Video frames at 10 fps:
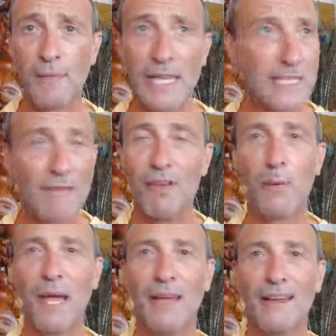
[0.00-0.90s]
It's
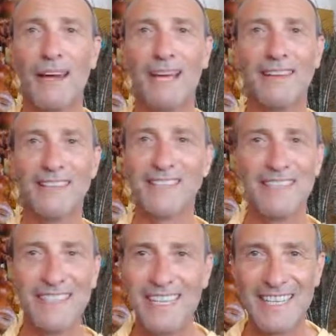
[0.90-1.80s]
everywhere. And,
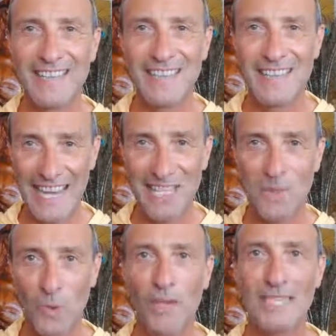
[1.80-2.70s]
you know,
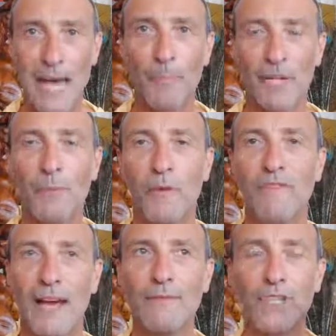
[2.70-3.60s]
that's what's happening with
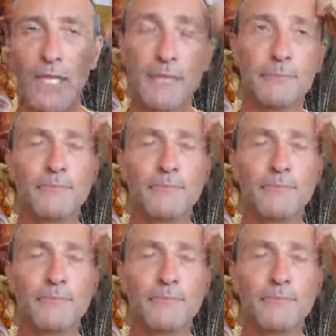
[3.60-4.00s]
5G.